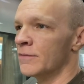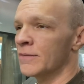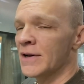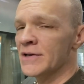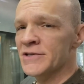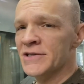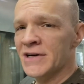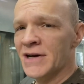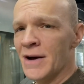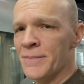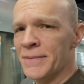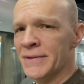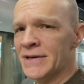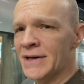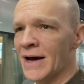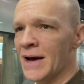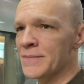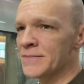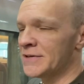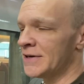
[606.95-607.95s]
runs a couple
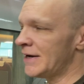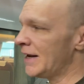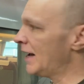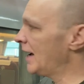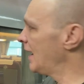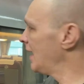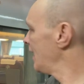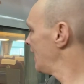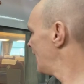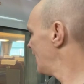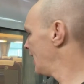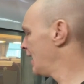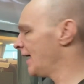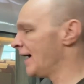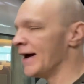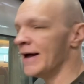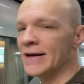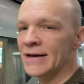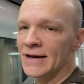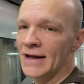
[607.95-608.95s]
times a day,
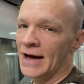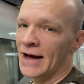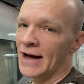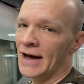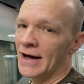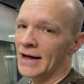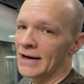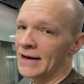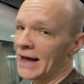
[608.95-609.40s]
and uh,